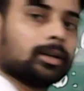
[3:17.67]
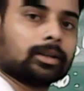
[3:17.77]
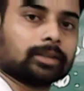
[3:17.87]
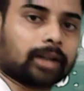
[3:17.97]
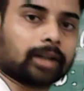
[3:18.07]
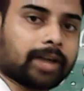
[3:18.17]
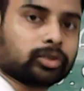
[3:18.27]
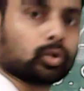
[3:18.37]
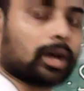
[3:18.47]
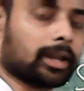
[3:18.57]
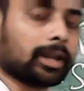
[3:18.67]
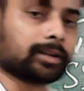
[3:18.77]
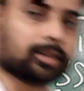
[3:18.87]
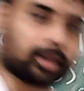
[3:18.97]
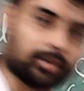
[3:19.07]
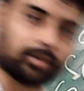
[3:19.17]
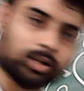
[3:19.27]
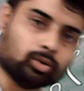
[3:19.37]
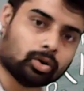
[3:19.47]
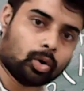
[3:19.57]
the right to collect the revenue
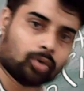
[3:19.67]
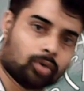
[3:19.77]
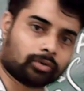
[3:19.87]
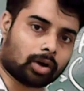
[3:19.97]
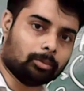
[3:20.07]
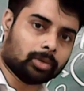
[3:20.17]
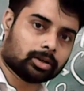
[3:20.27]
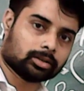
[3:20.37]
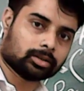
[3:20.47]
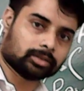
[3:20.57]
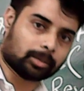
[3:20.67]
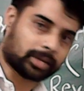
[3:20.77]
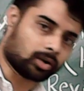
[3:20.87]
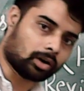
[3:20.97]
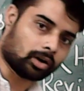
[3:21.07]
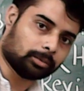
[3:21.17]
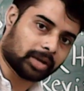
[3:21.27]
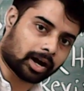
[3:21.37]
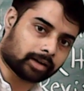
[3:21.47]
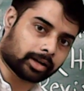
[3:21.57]
from the Bengal,
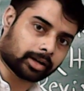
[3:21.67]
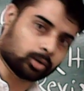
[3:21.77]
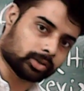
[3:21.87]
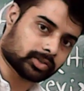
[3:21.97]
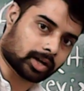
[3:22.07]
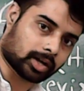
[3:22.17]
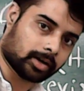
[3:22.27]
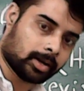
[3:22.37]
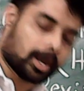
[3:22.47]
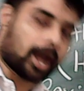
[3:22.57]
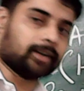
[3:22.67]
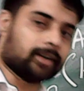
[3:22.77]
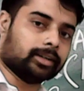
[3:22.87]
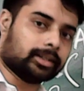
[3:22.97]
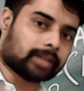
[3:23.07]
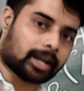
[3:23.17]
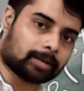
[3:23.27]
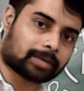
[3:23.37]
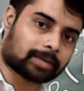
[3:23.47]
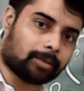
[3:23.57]
Bihar and Orissa and it
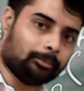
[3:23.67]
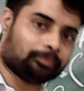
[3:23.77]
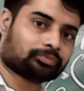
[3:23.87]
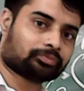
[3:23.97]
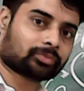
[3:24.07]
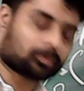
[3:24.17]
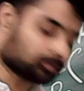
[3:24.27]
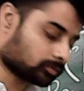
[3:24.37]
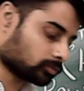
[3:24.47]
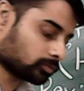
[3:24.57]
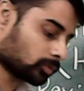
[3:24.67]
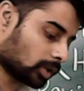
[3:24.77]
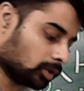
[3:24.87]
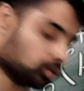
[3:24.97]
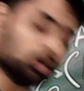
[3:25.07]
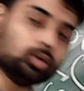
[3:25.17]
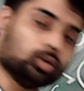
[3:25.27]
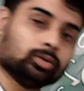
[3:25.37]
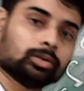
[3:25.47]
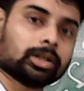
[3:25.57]
helped them to
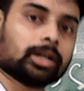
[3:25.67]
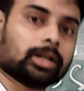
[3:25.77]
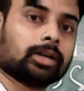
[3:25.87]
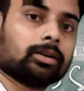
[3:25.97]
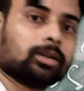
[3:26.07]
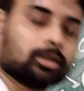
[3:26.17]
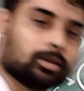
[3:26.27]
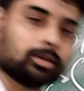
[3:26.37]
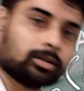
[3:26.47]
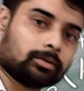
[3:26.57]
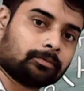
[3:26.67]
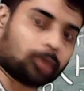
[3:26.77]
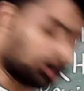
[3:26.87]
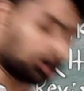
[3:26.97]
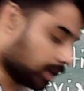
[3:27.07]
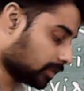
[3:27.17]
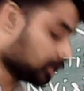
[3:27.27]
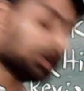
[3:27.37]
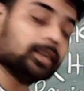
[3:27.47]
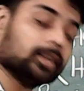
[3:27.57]
progress
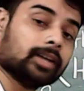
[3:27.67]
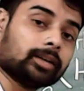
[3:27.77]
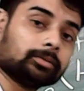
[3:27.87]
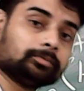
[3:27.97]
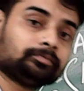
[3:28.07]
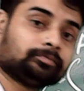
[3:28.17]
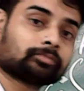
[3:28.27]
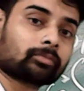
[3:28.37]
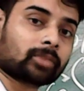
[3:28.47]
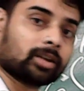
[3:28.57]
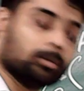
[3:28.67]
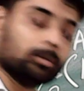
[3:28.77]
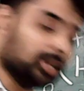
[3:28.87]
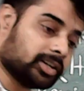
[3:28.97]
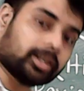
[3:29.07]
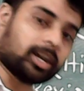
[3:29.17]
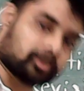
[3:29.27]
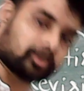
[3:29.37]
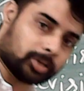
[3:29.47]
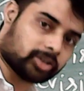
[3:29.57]
in their military
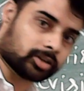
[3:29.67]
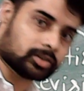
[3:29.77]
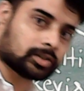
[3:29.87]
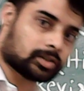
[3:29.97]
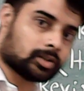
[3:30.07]
expeditions